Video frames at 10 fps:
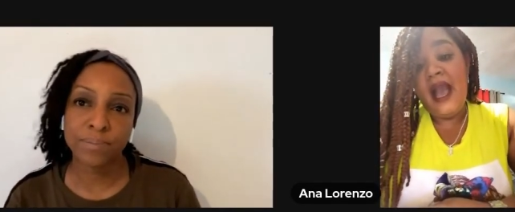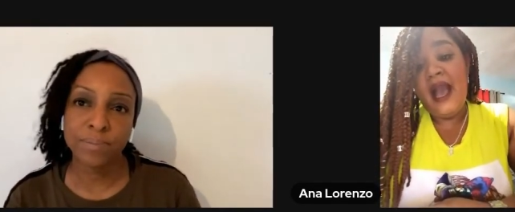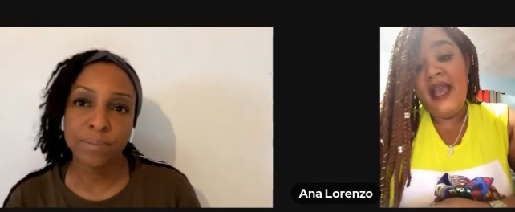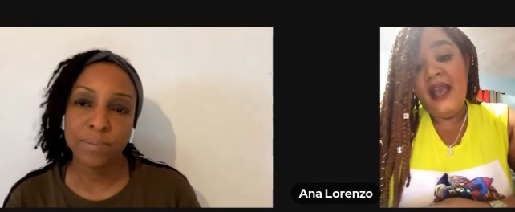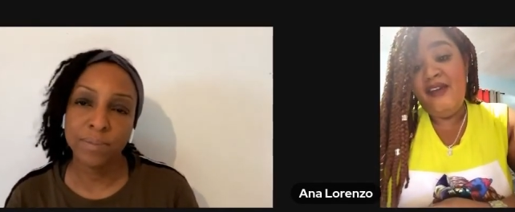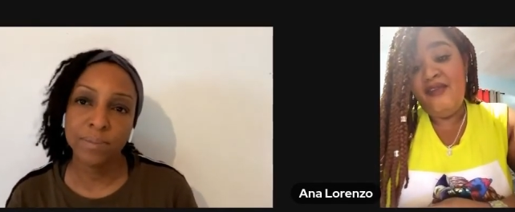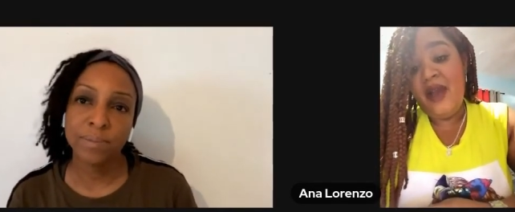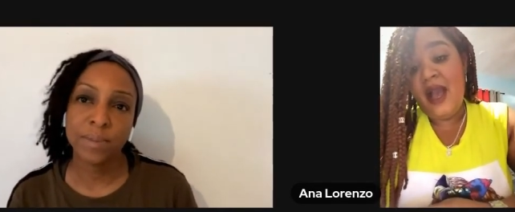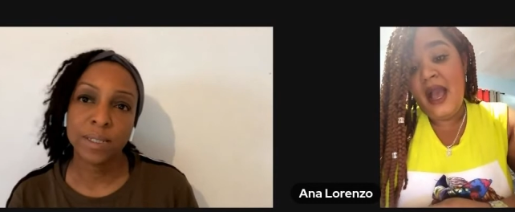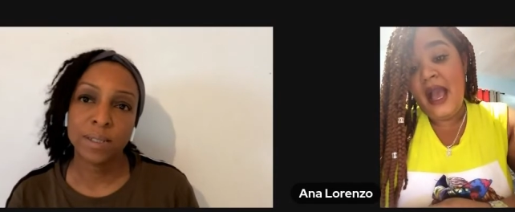Speaker 1: I have
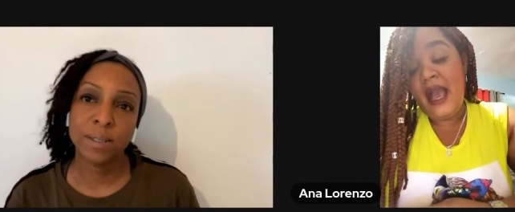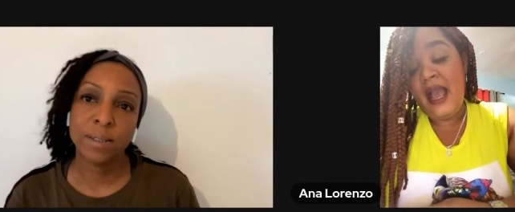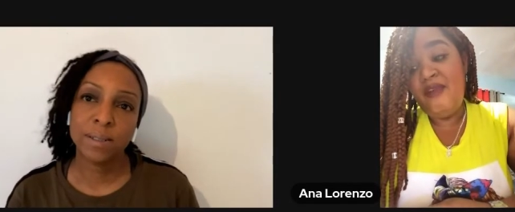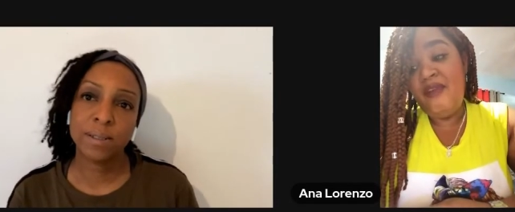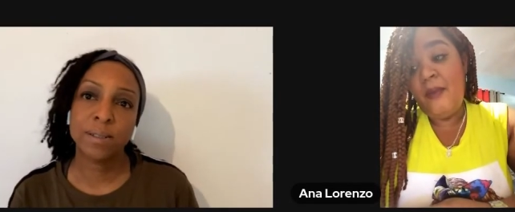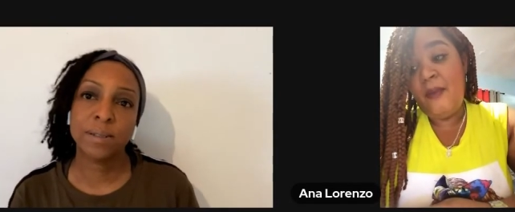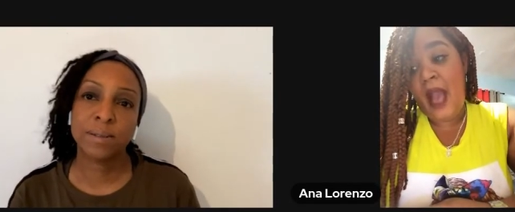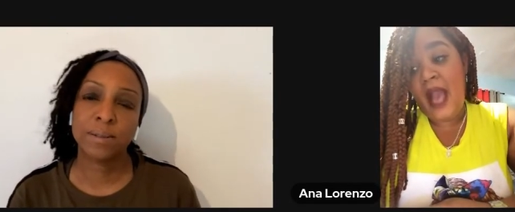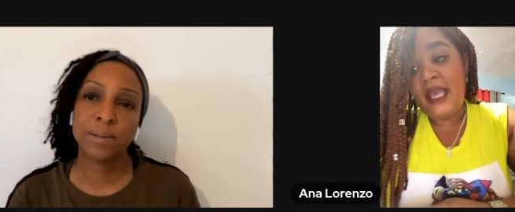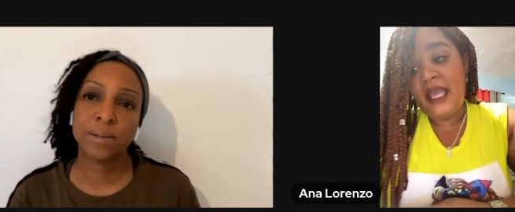a, I have a
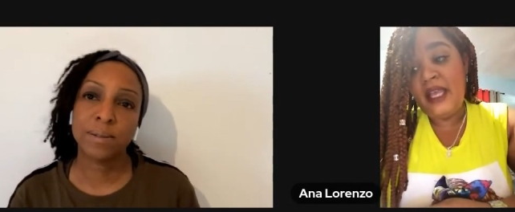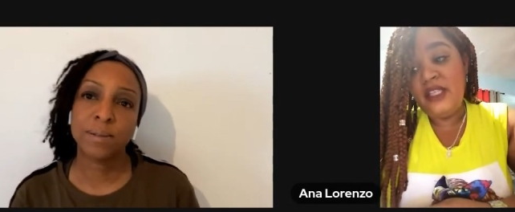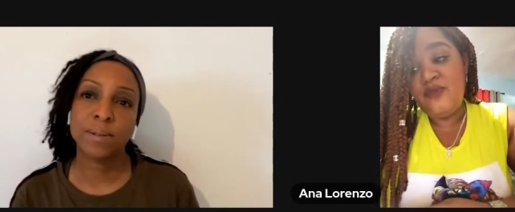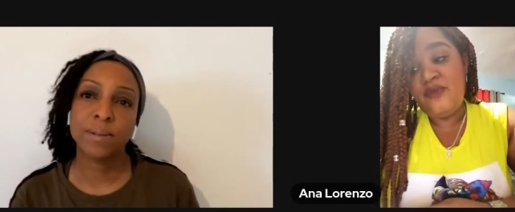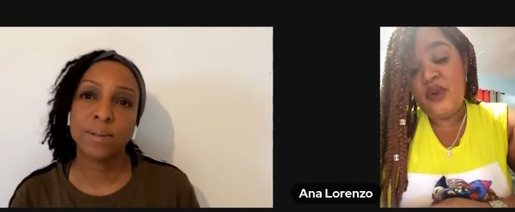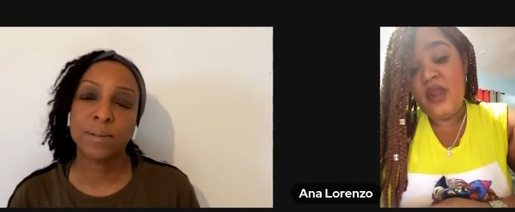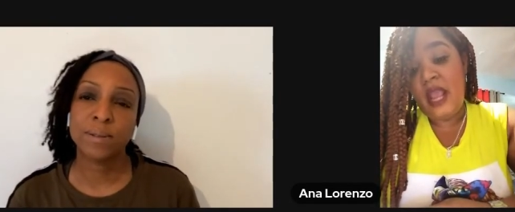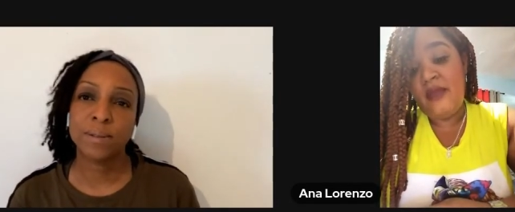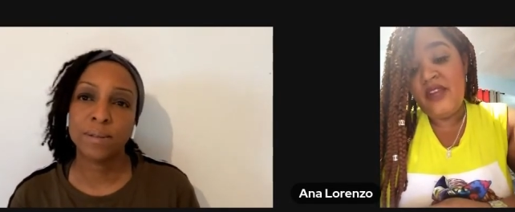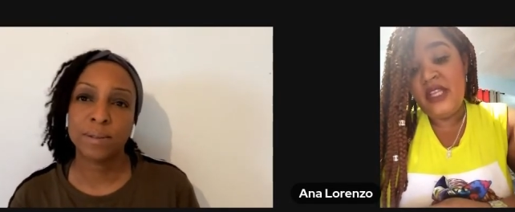package for
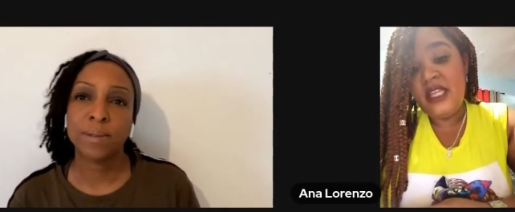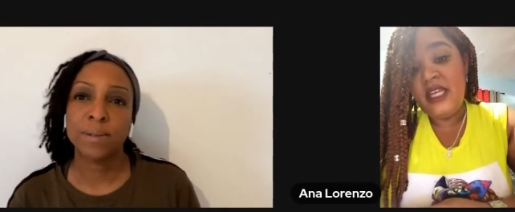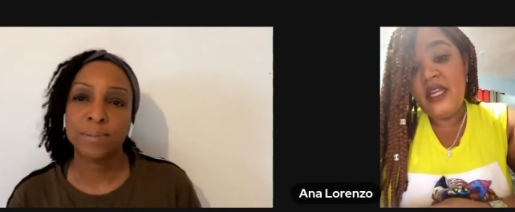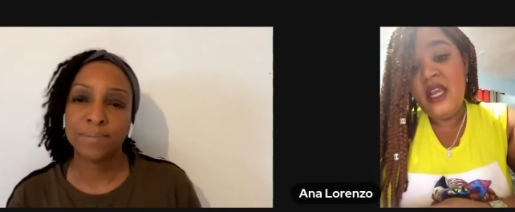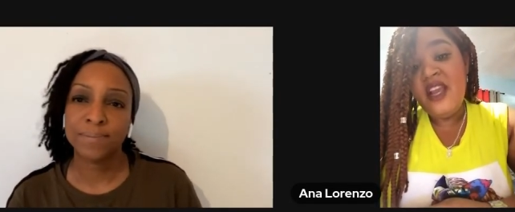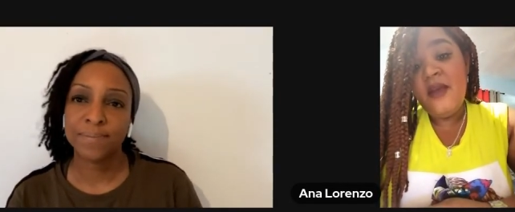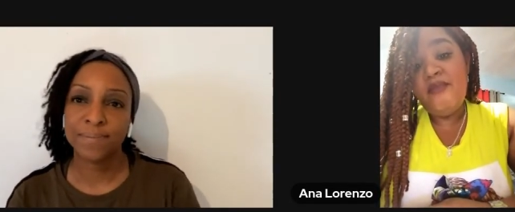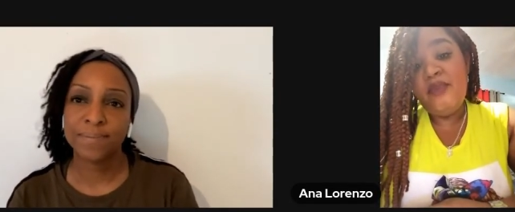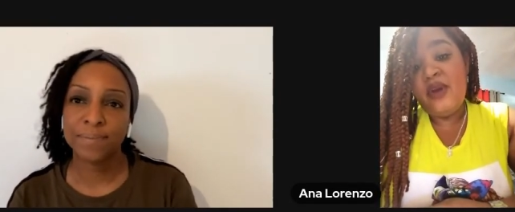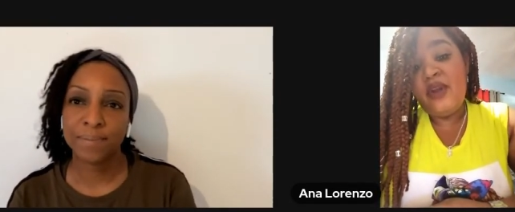everything,
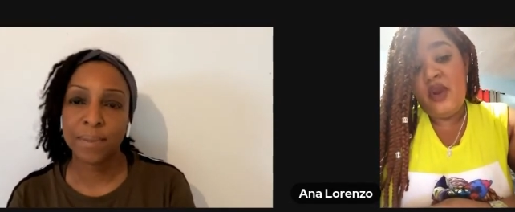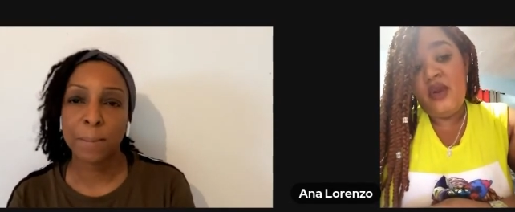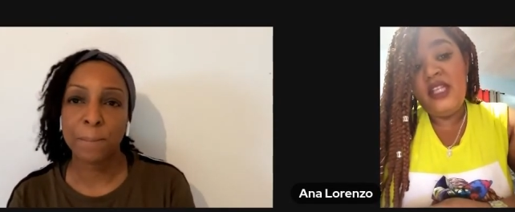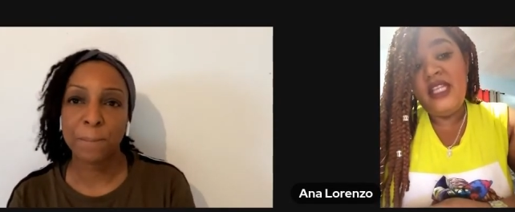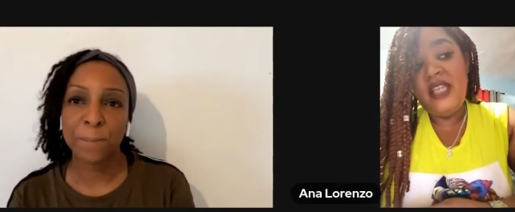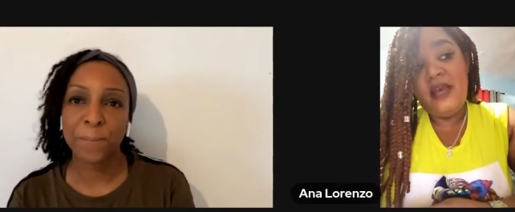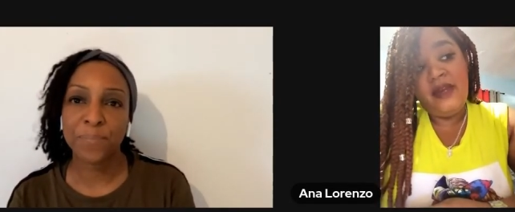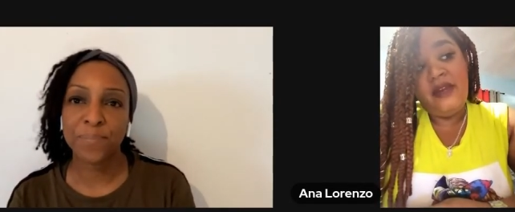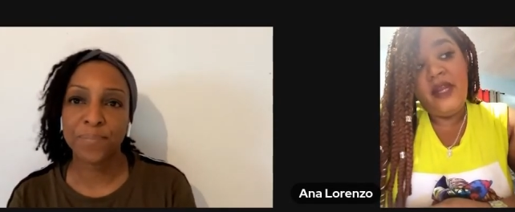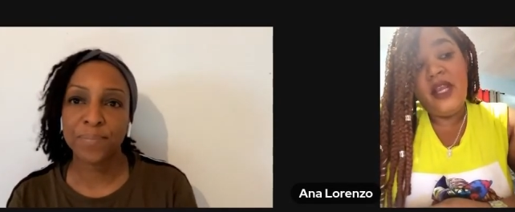but all the time
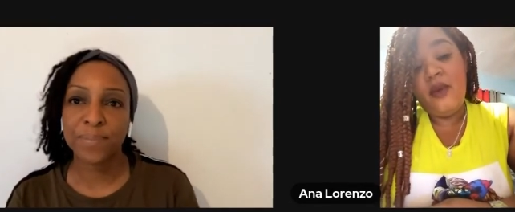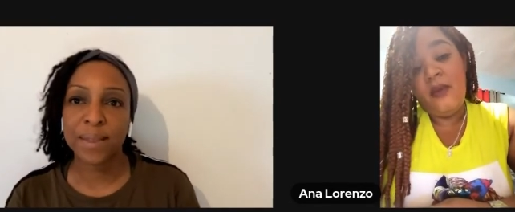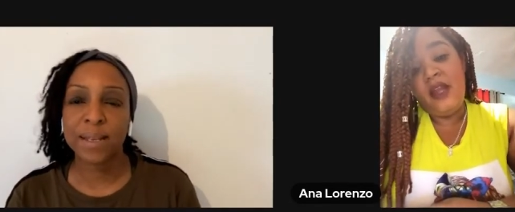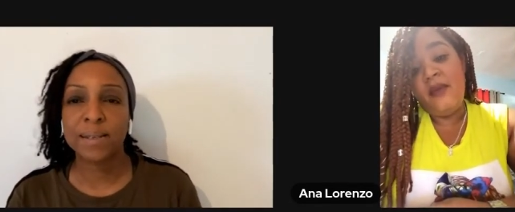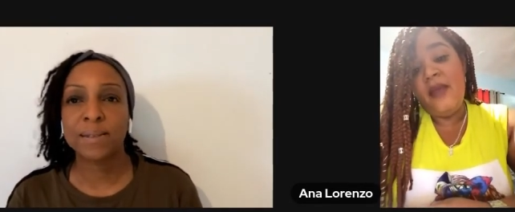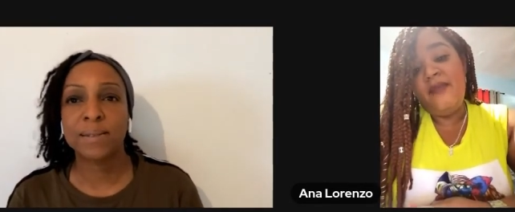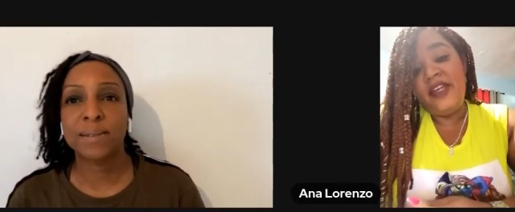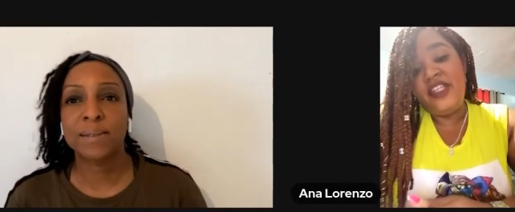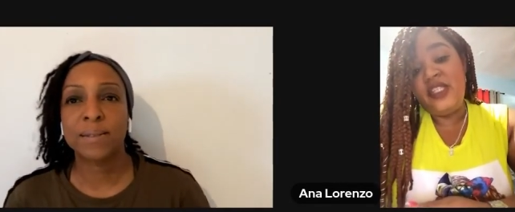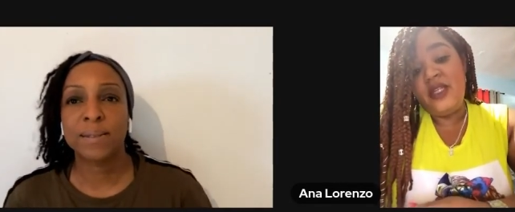I recommend my
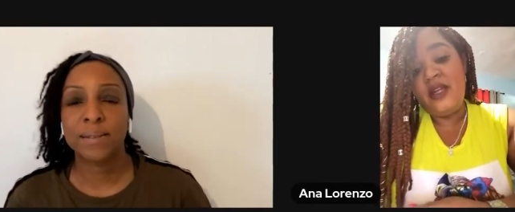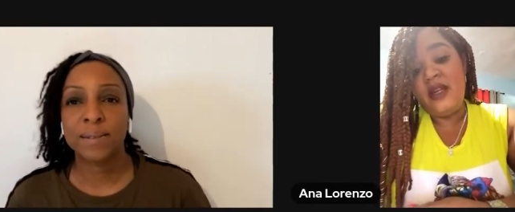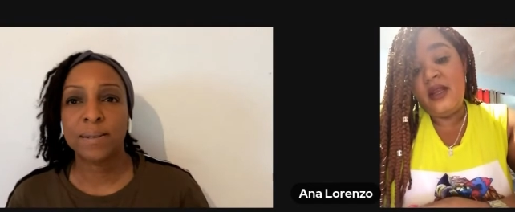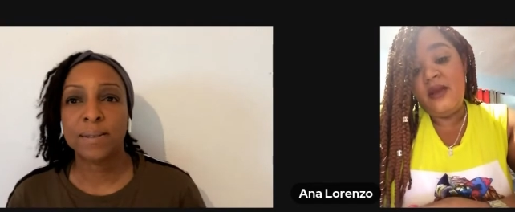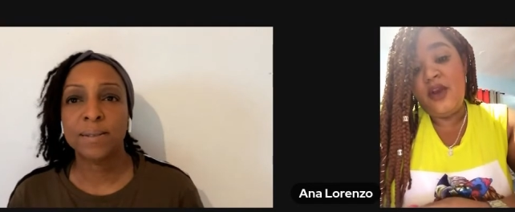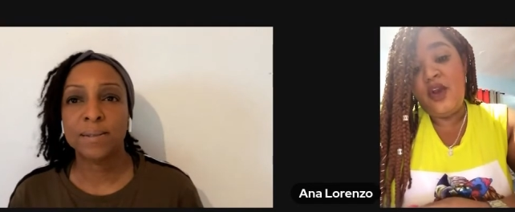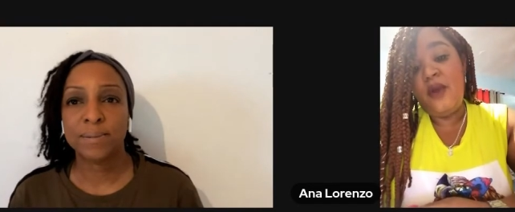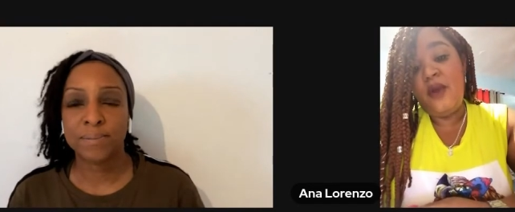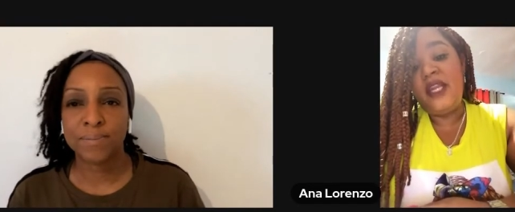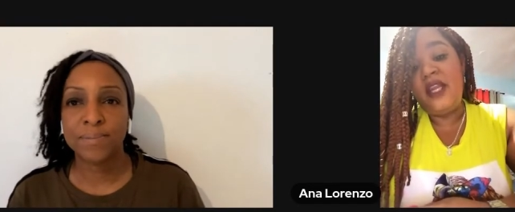patient
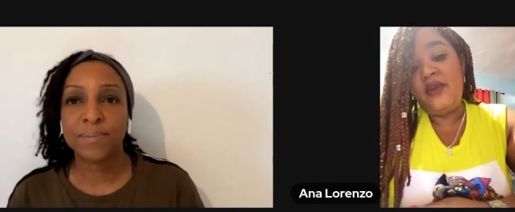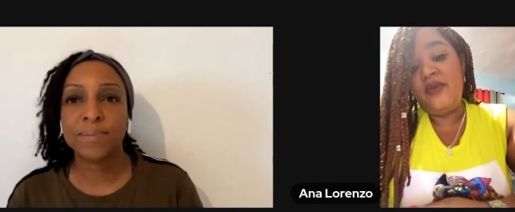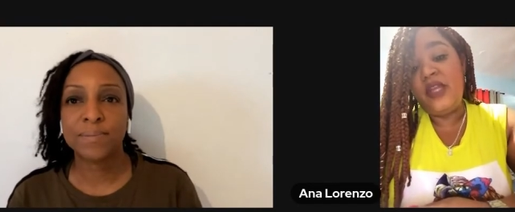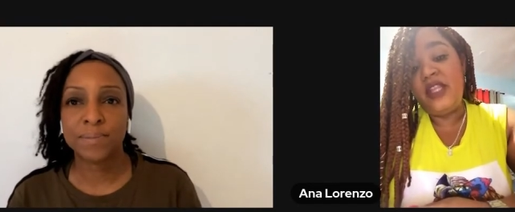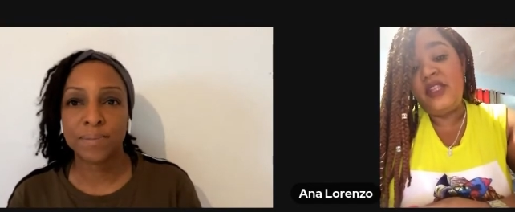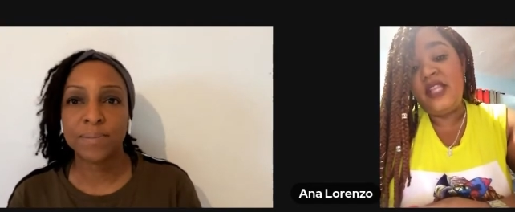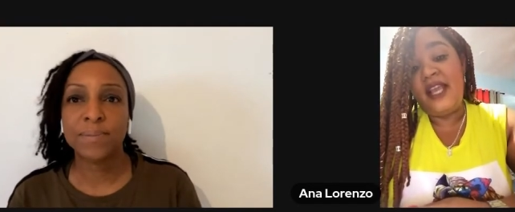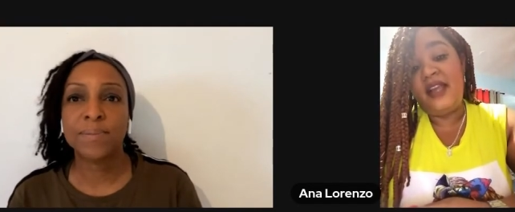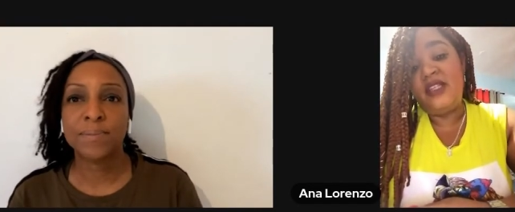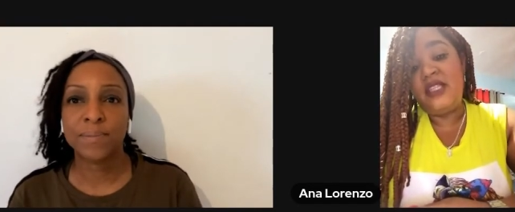coming here with
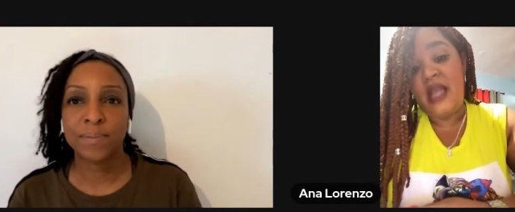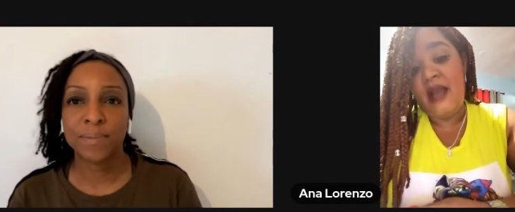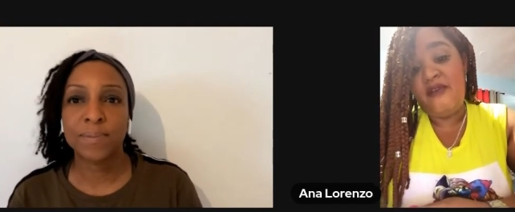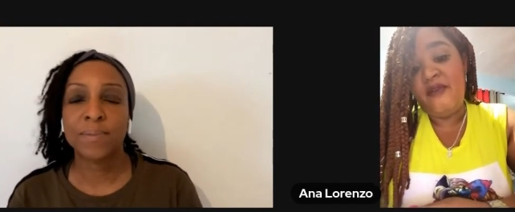their stuff